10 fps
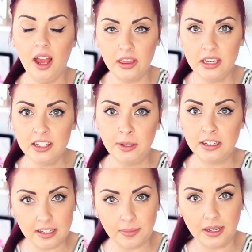Are these
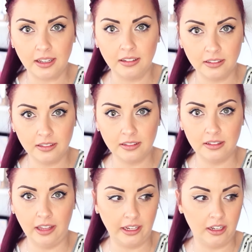meant to be
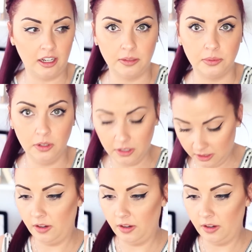like cardboard?